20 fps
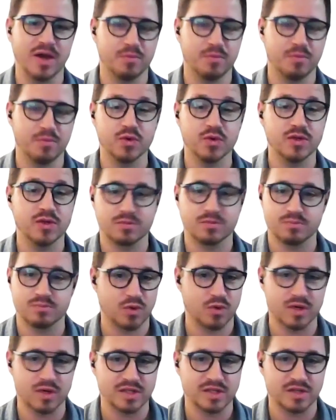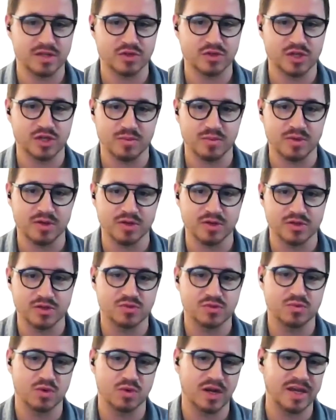do it purely selfishly
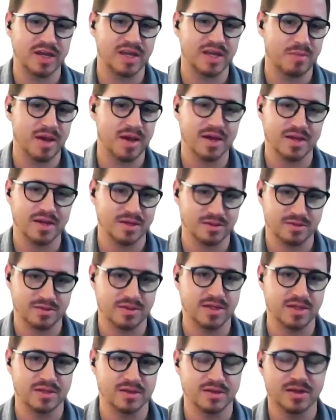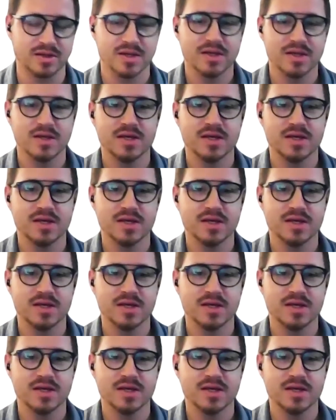because what I get back in